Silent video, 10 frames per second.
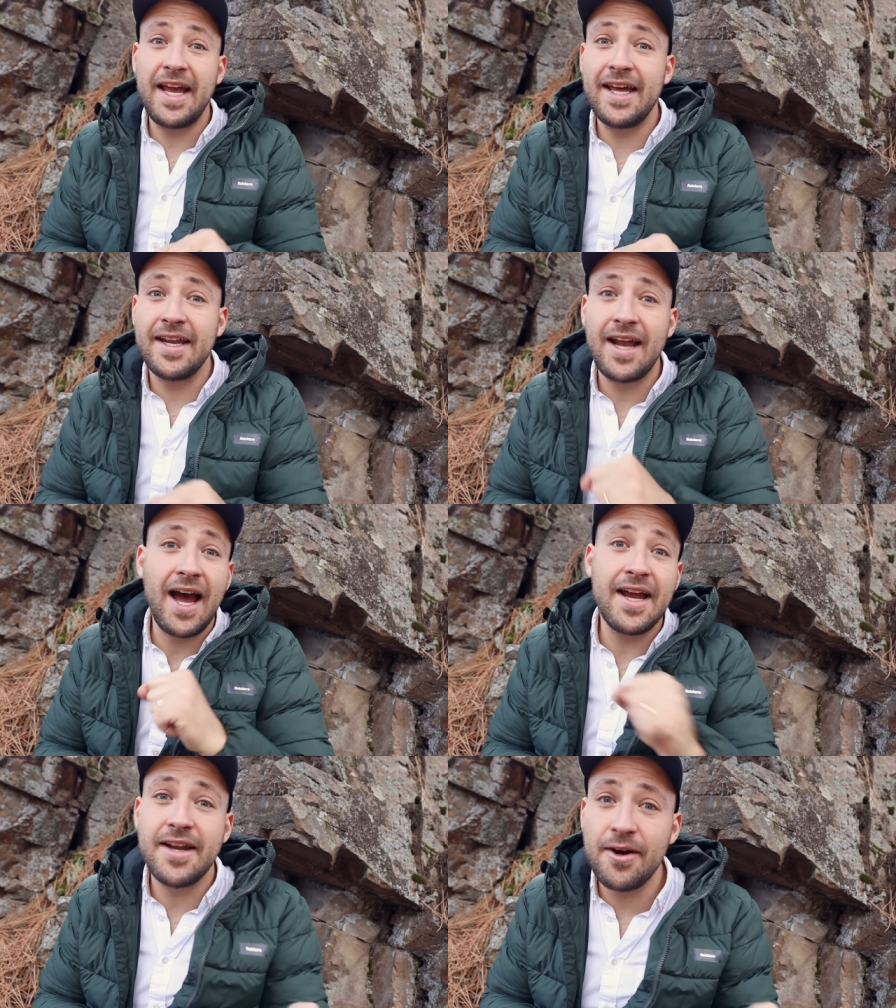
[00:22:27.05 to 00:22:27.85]
and
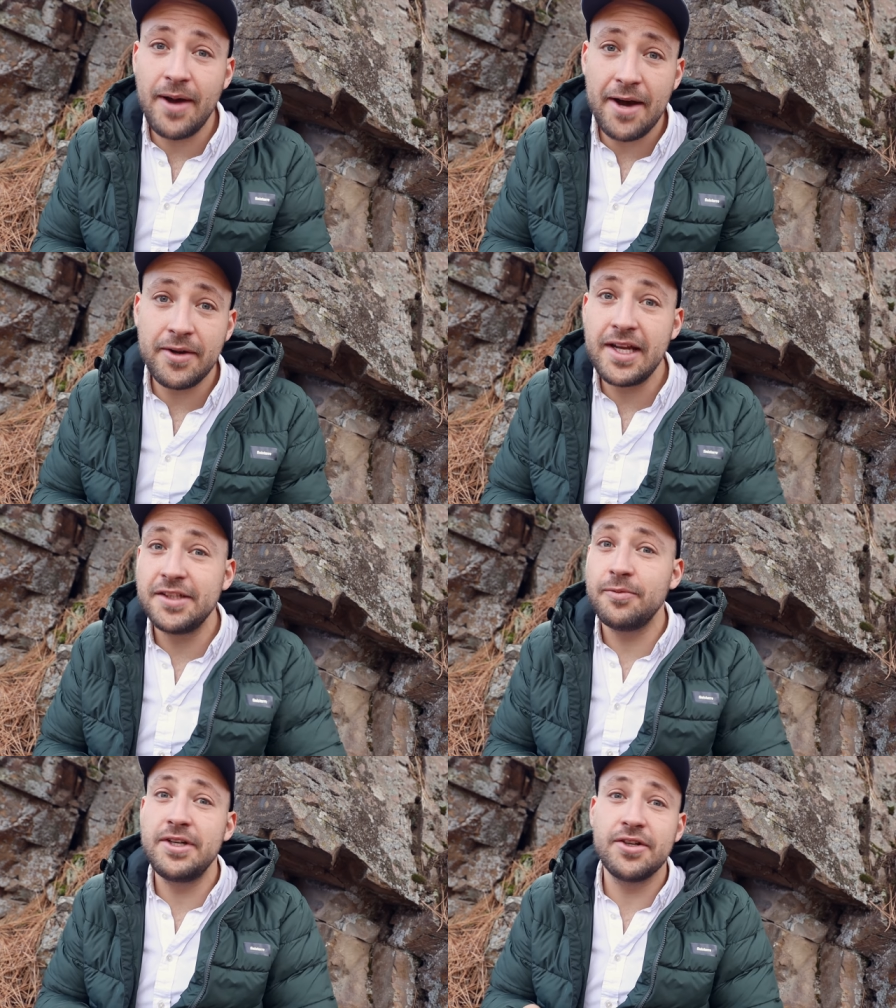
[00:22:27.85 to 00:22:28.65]
I know how it
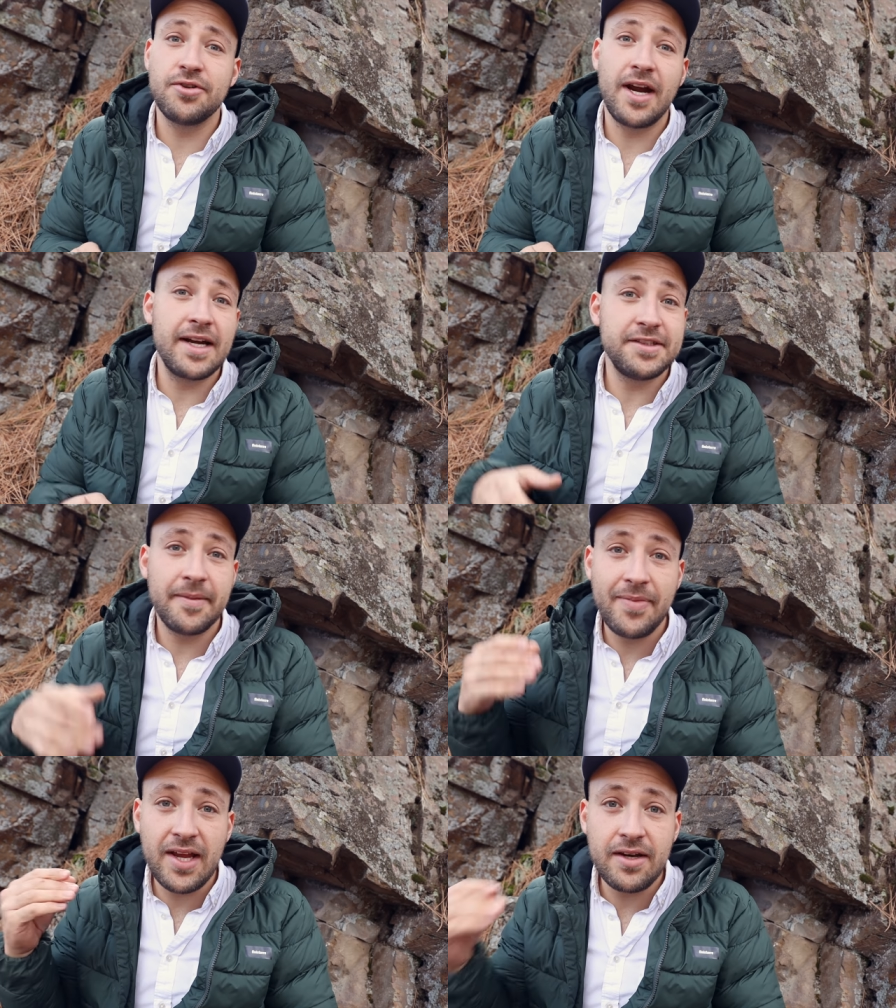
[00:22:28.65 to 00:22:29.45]
is when you're trying
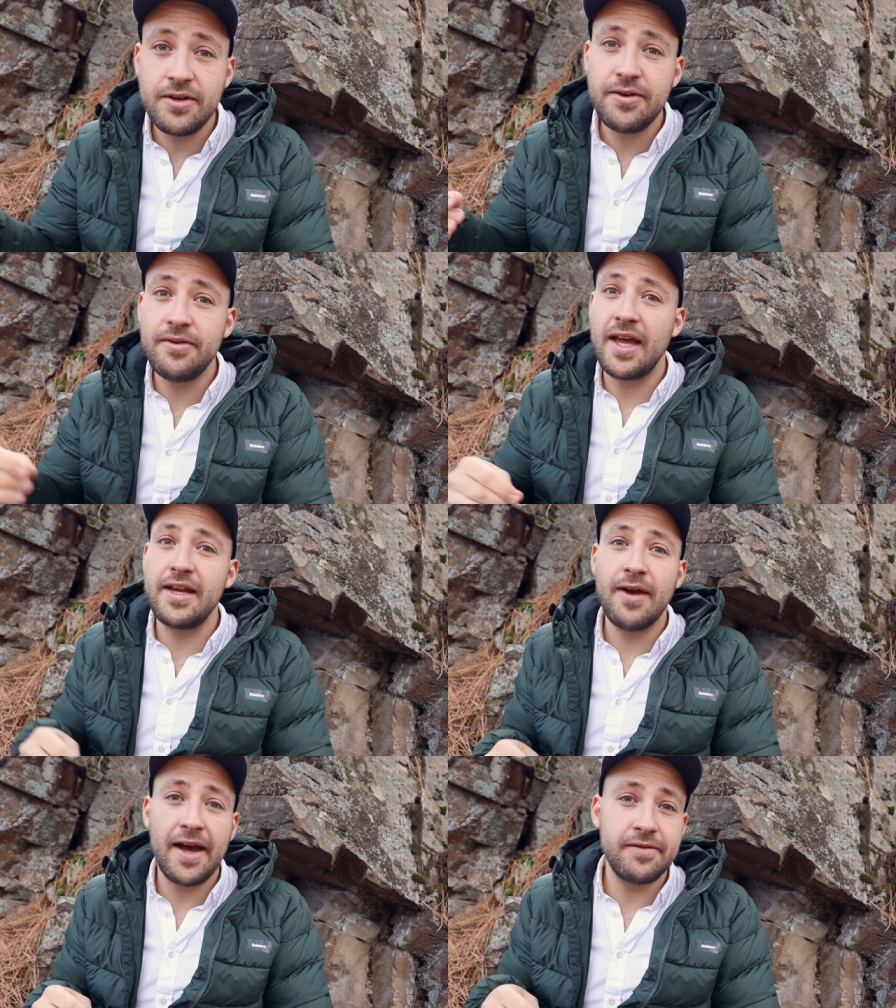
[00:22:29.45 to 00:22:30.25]
something new that
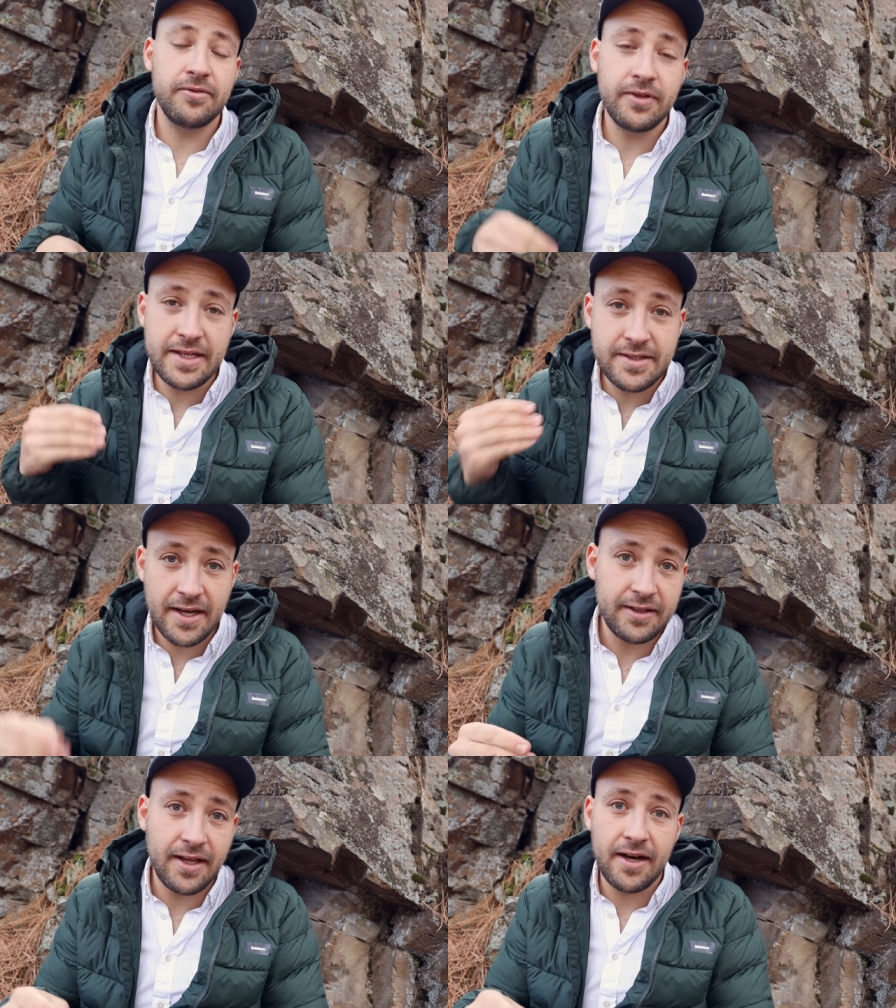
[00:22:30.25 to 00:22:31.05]
you haven't really
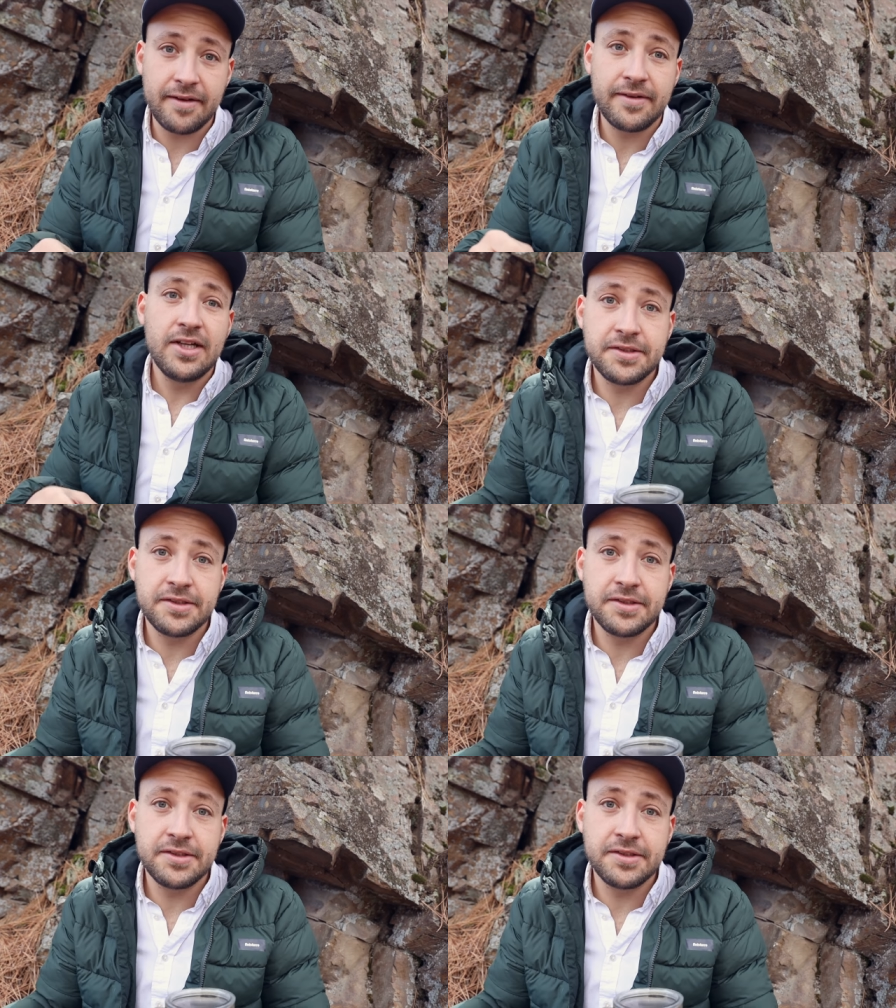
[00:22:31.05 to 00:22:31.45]
done a lot of.